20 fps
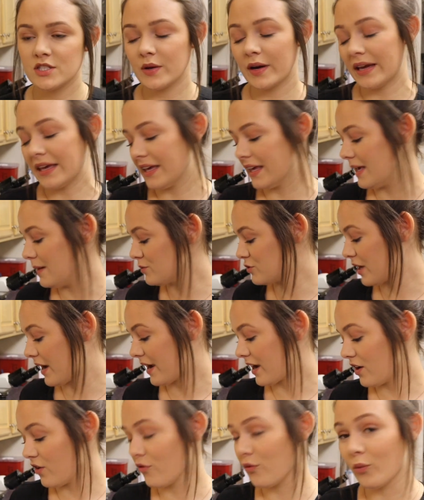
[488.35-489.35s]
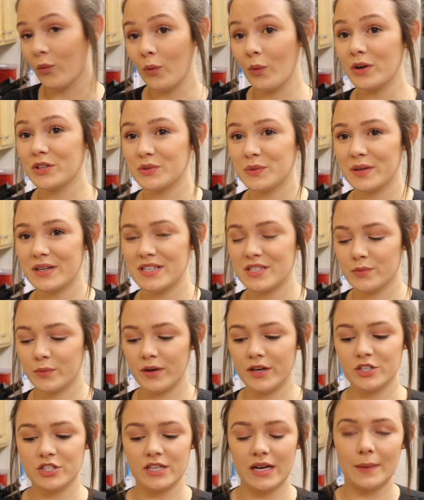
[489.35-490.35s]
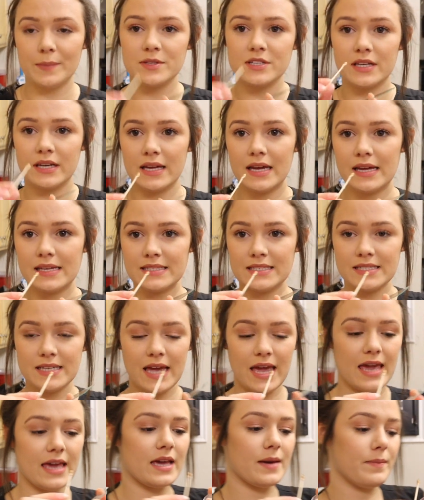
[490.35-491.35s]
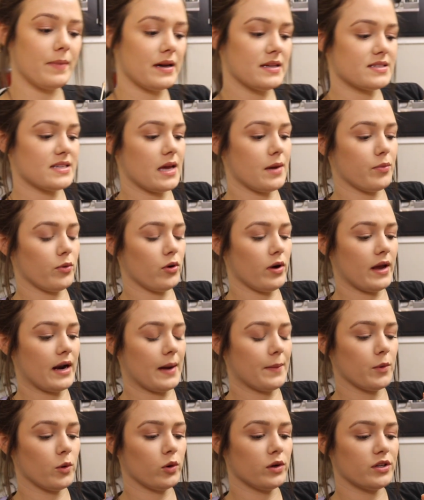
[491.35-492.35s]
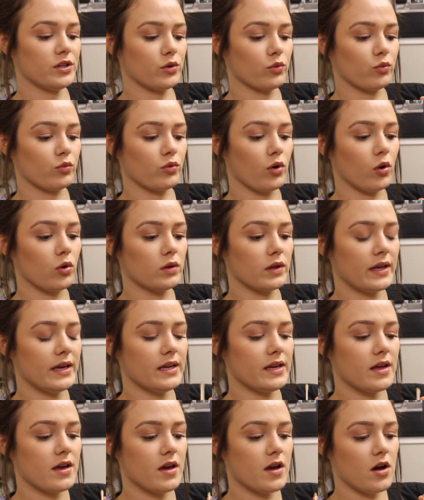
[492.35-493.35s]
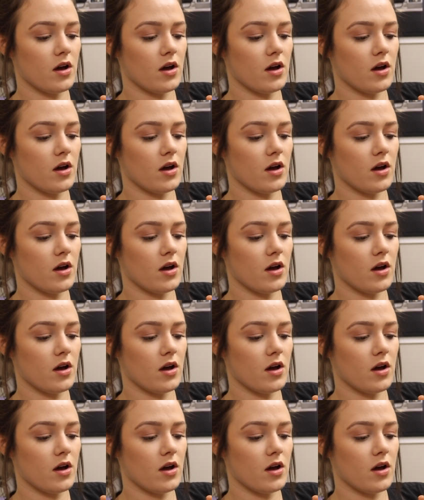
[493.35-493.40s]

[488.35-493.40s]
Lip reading: so I can keep track of which one is which. And I'm just gonna take my sample and I'm going to roll it